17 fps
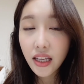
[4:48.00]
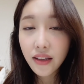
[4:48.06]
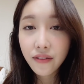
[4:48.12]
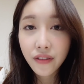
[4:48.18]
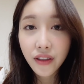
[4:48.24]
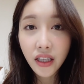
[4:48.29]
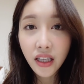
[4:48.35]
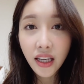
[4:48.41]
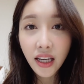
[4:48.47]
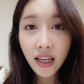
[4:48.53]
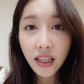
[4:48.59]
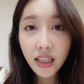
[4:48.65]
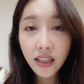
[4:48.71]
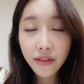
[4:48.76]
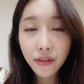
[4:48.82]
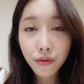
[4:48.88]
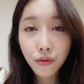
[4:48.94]
If he can't
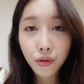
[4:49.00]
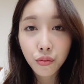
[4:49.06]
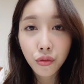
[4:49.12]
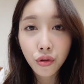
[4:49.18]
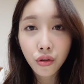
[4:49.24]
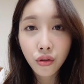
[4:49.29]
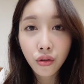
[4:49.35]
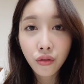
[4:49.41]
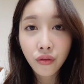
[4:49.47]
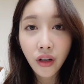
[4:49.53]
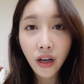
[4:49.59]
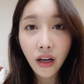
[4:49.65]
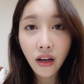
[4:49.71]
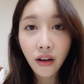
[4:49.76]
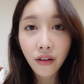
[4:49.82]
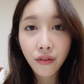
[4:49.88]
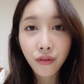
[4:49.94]
even remove
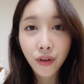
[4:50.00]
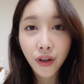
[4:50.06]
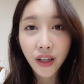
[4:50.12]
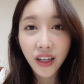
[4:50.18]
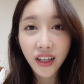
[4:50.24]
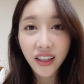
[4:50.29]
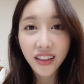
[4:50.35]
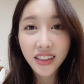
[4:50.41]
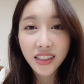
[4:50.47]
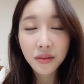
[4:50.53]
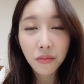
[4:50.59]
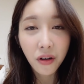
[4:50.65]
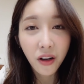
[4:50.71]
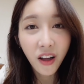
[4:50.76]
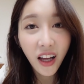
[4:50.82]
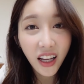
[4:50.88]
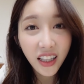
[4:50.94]
a freaking
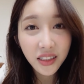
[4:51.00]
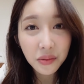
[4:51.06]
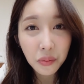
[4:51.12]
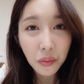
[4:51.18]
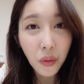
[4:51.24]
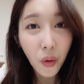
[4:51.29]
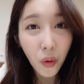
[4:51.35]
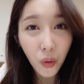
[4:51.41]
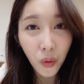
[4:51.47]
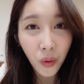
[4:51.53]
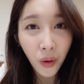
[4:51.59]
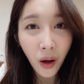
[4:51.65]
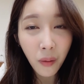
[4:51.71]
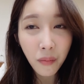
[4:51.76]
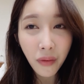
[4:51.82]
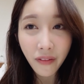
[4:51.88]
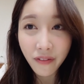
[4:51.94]
small ass mole
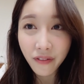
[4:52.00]
on my